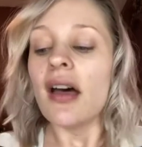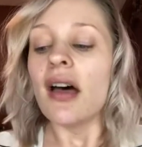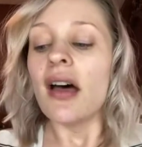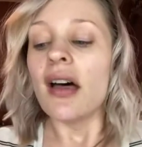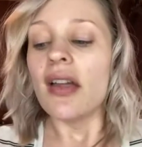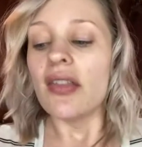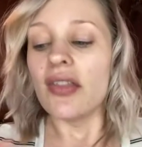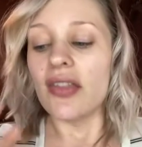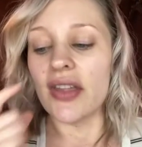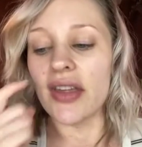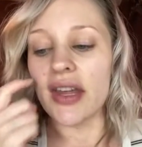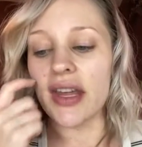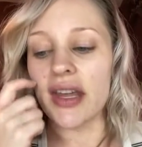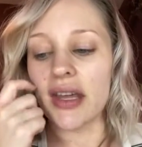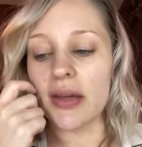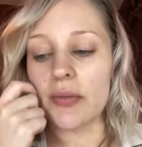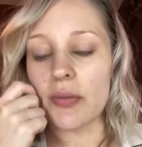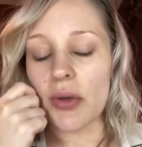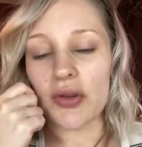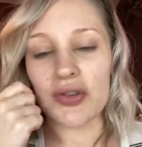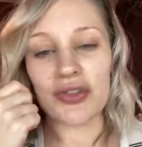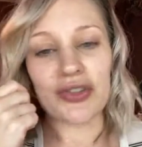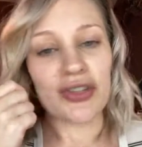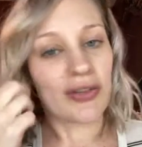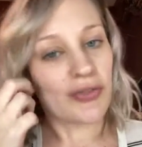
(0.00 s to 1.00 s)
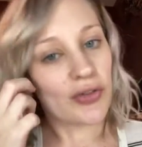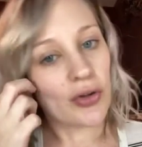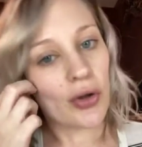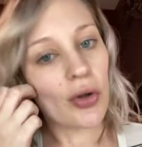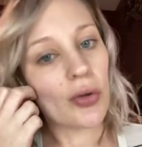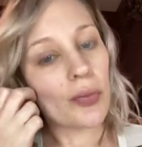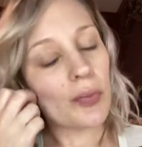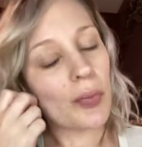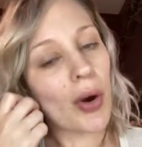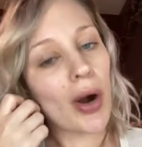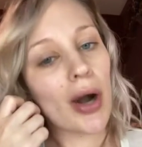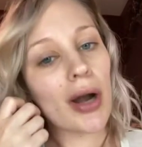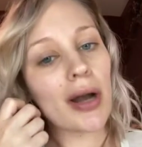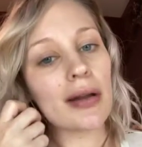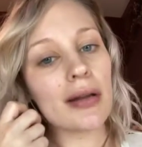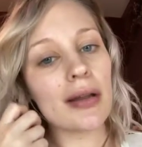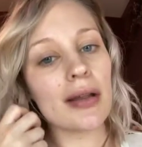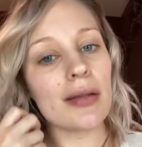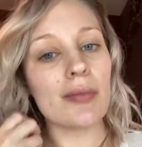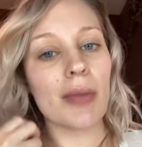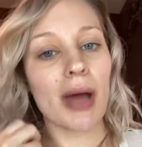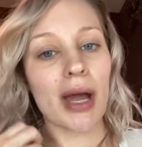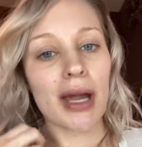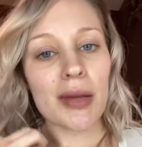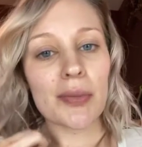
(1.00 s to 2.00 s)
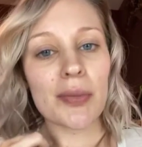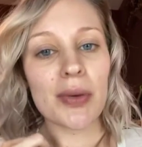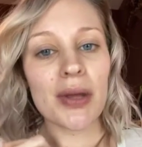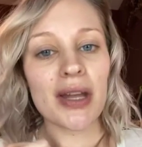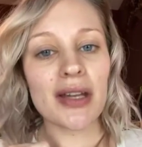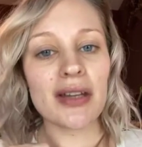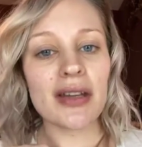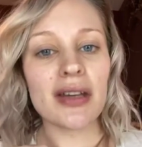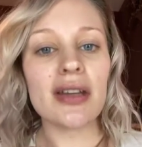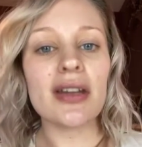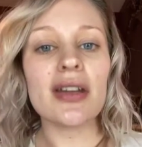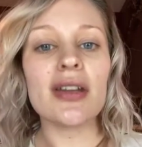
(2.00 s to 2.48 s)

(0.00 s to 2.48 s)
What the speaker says: The most difficult part, in my opinion,